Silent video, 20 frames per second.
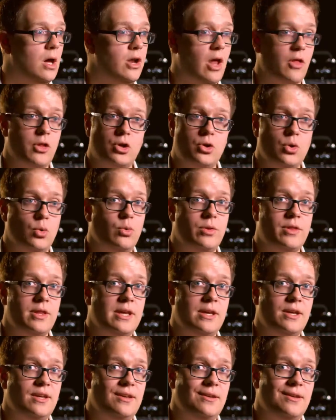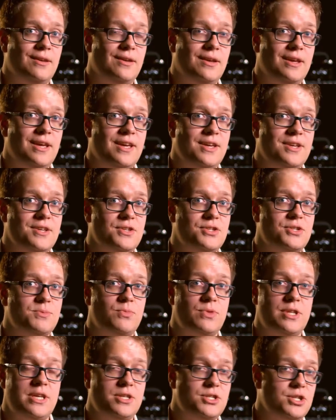Another cool thing is
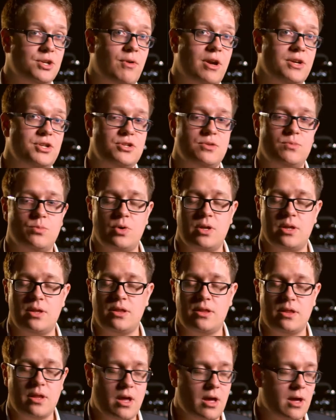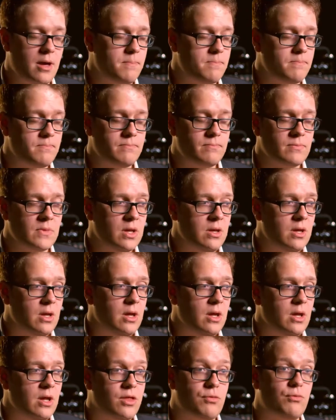the integration with
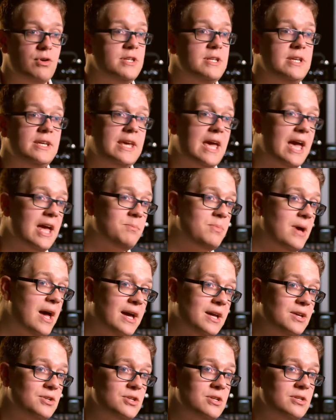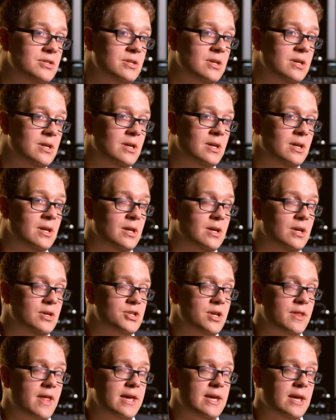3D CAD packages.
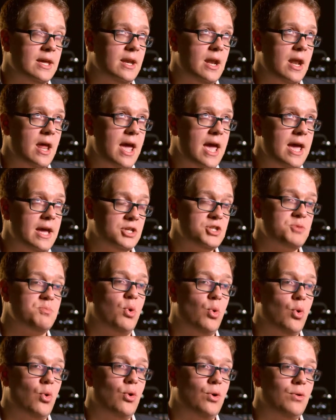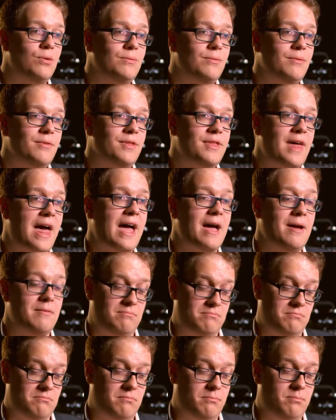So they can export that
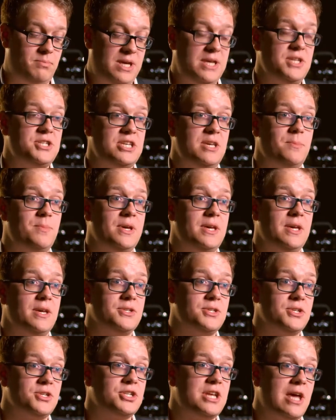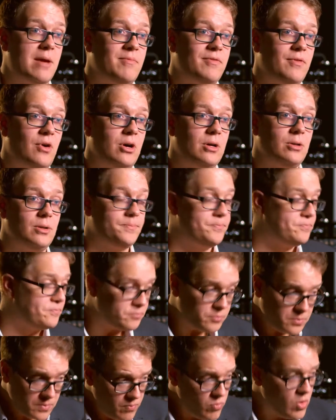PCB as a step file.
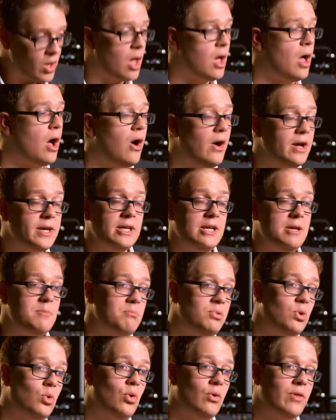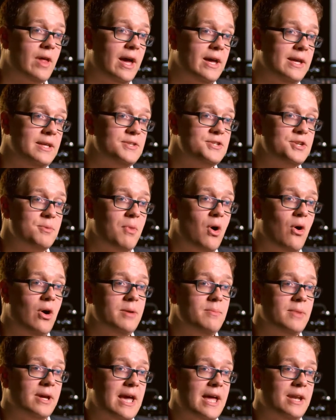I can import that into
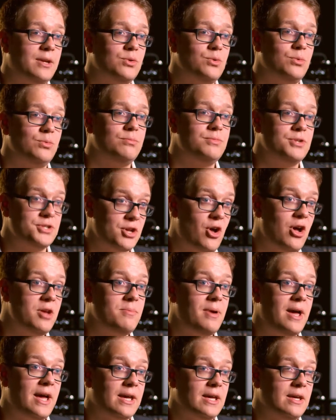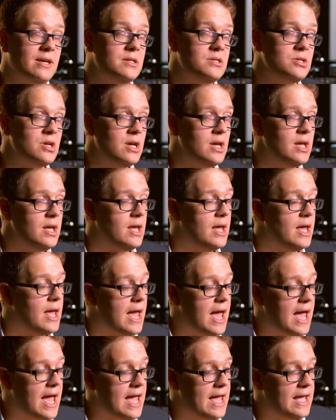my mechanical design package,
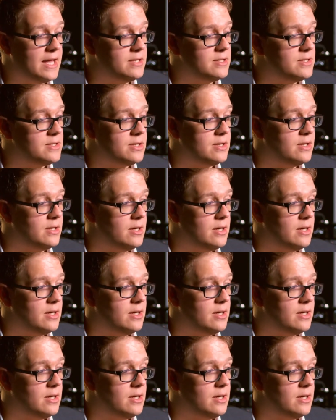and